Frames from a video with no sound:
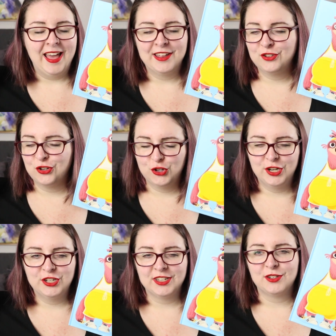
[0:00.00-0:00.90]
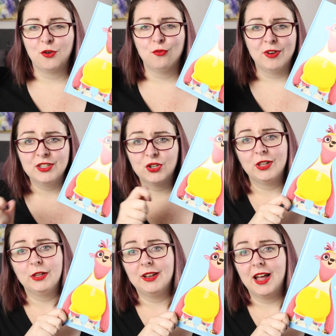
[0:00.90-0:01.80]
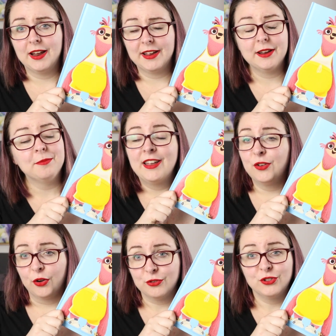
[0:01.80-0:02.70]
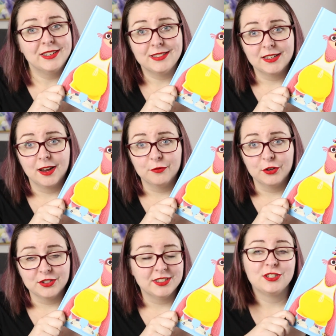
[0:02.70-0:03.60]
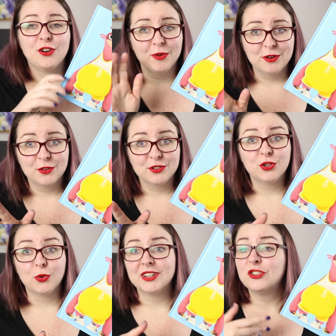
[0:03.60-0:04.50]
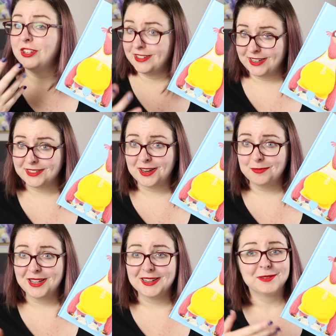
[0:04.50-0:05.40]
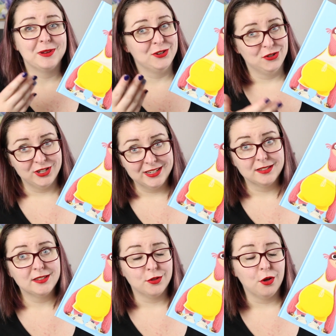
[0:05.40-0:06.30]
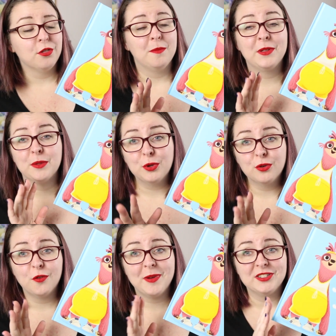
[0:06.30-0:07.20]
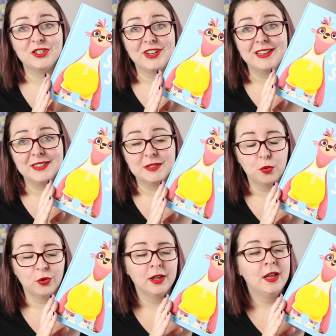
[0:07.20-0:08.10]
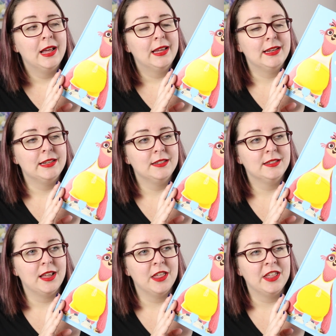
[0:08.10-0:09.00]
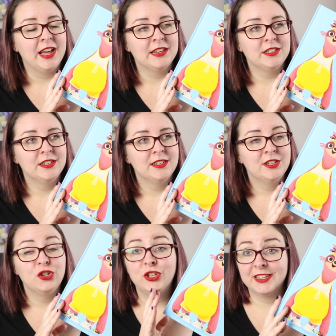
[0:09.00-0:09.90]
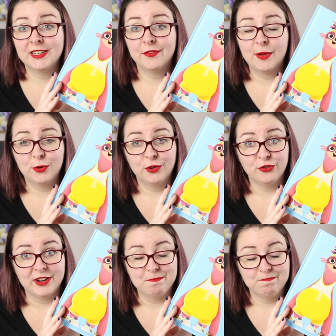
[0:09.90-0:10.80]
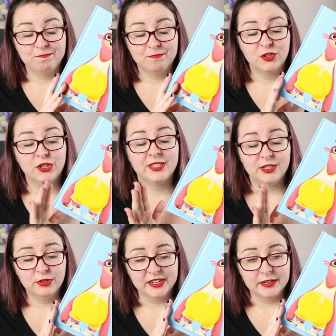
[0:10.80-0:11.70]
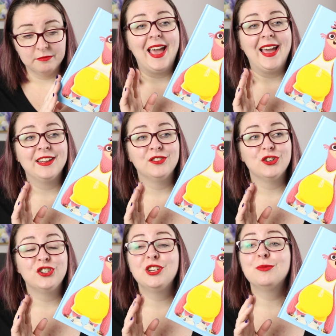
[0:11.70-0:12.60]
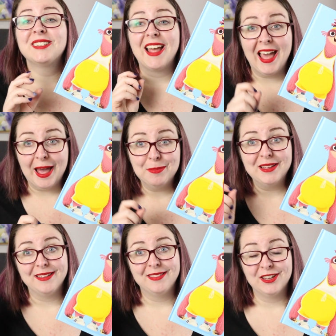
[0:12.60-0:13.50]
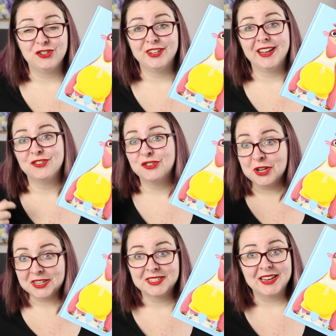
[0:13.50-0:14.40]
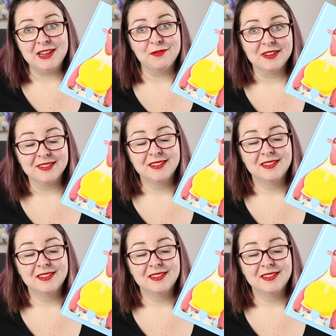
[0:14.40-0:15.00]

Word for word: and she just runs her little heart out. And no, she doesn't come first. It's not one of those stories. She does come last because she is a sloth. But the beautiful message in this book is that she didn't give up on her dream. She still did it. And she was happy that she had just even